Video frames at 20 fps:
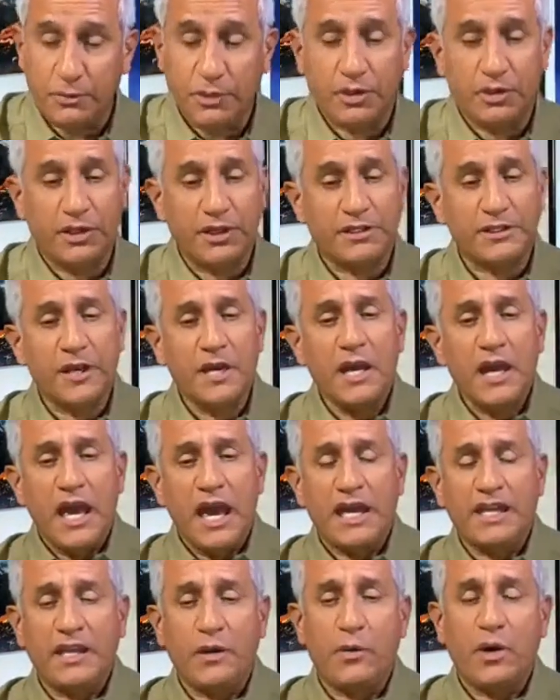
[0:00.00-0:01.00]
communities,
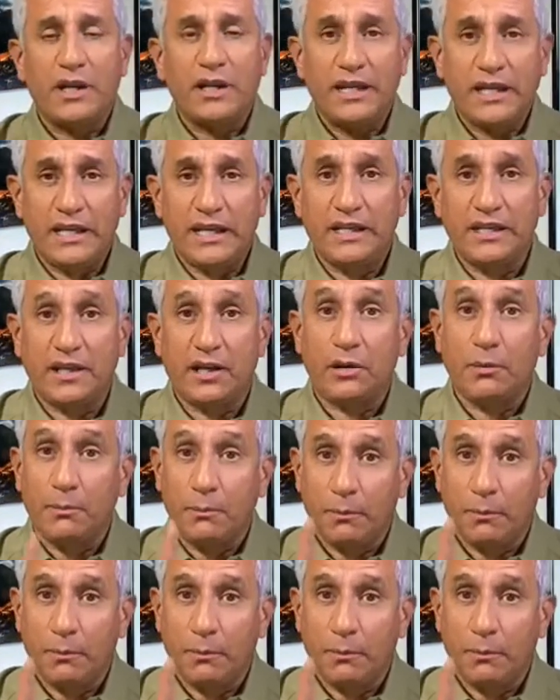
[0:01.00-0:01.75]
and they want to get in there.